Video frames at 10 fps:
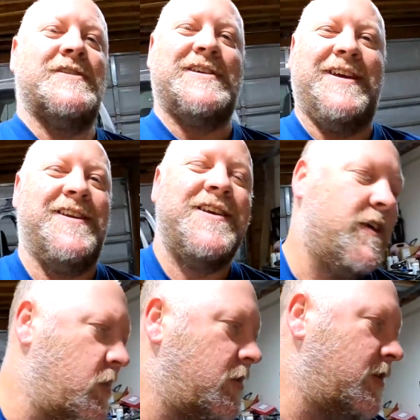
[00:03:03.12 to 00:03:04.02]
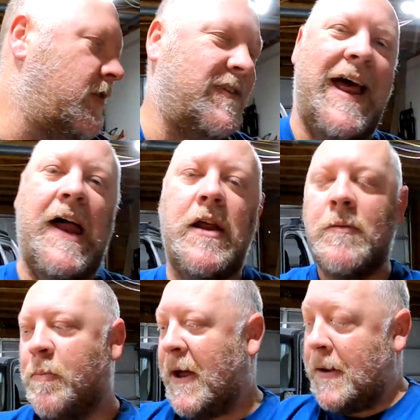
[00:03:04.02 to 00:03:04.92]
Just kidding, it's not.
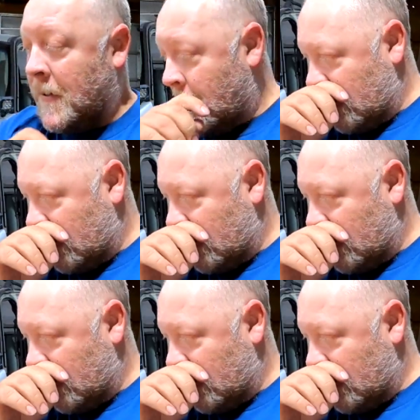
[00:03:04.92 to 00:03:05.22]
But